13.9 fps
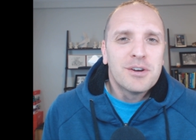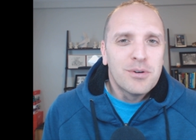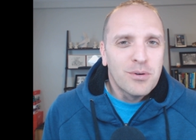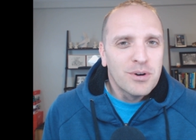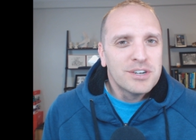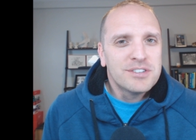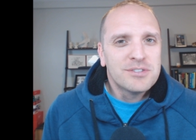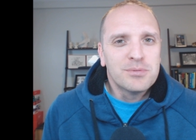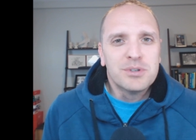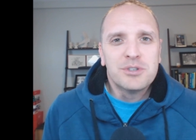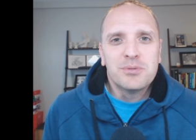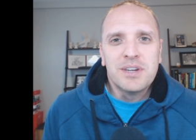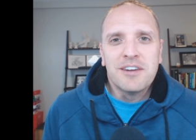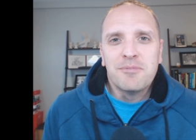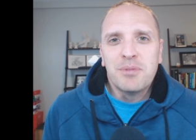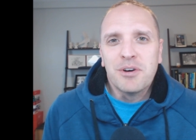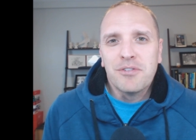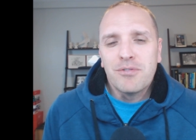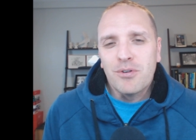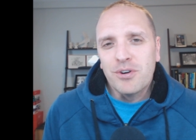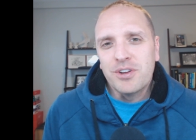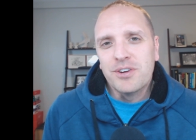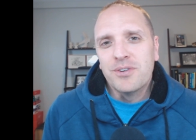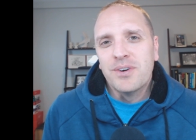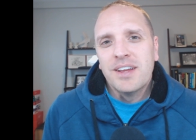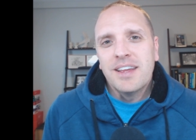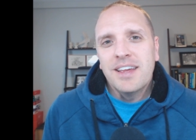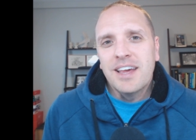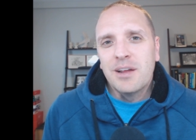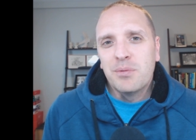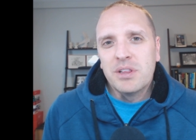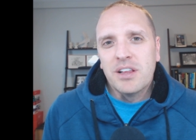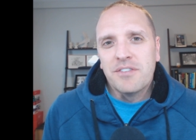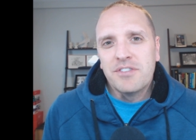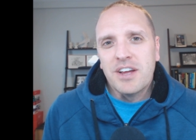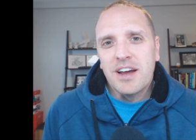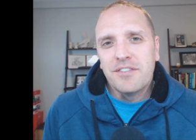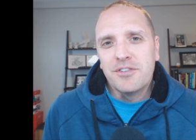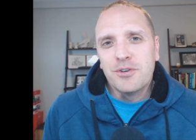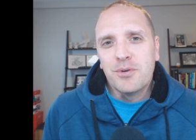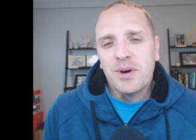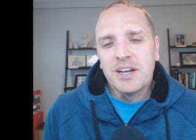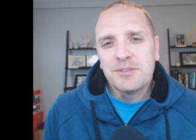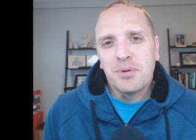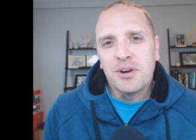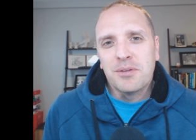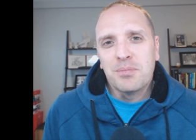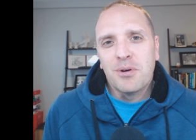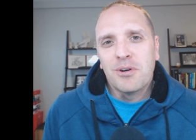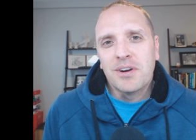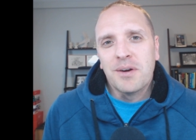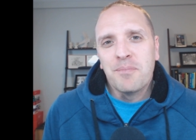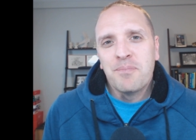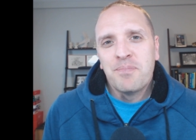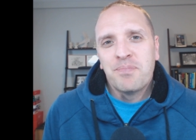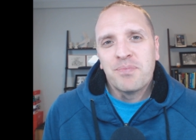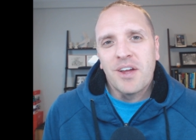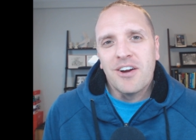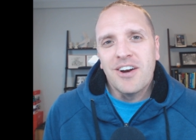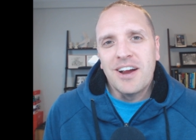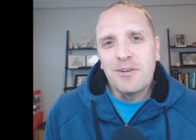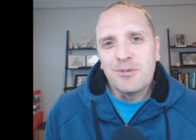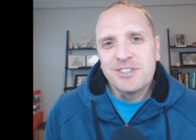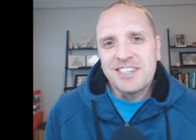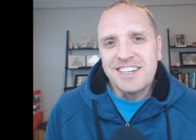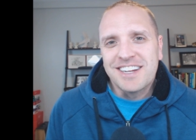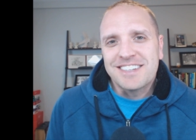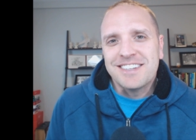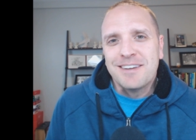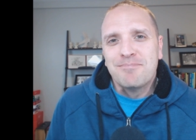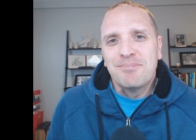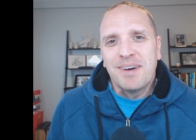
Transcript: course, which we have built for you, and we'd love to have you as part of the program. All right, we'll see you next time.